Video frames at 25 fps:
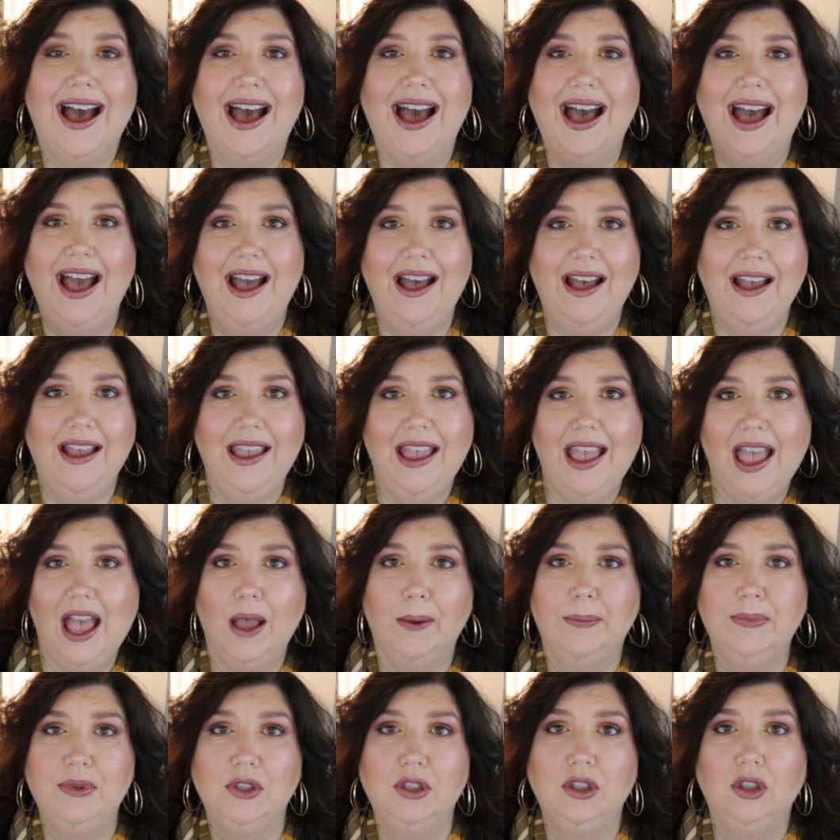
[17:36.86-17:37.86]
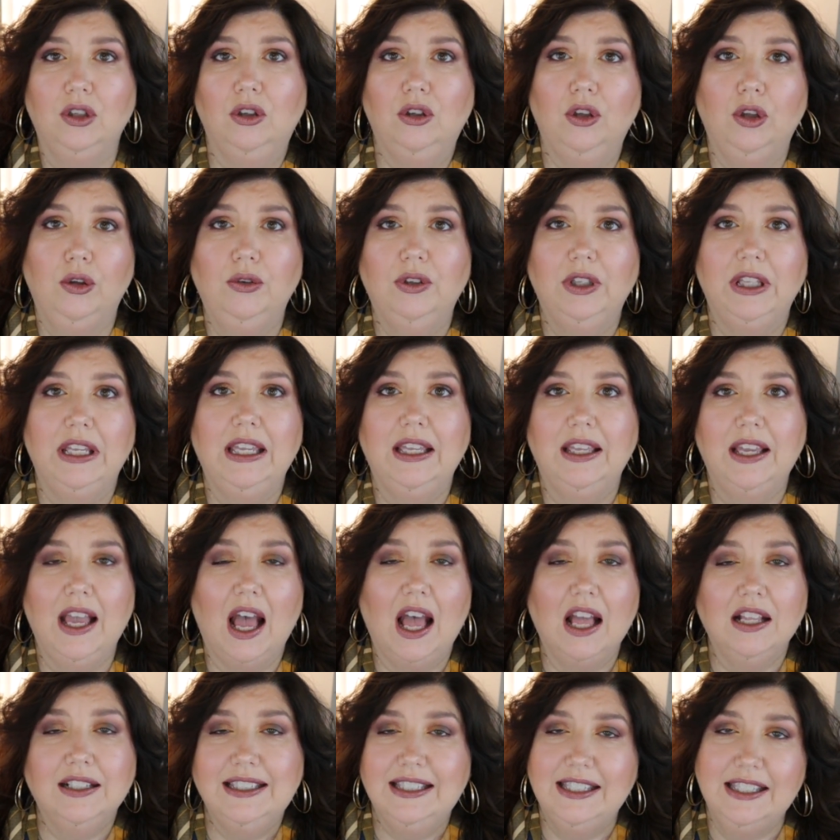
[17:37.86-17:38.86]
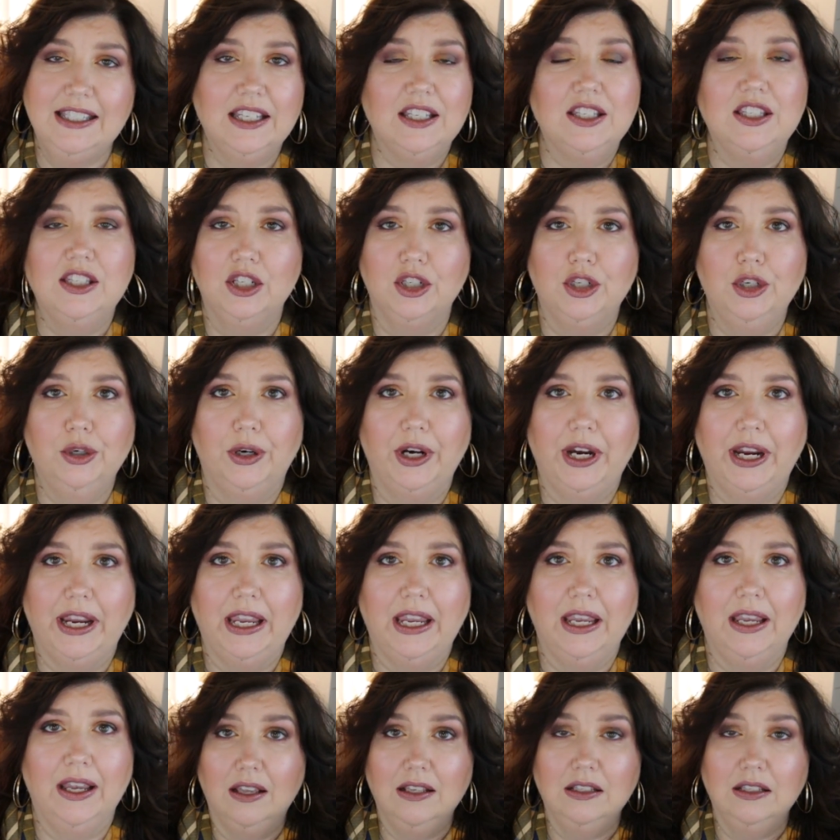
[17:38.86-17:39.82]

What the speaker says: I absolutely disagree.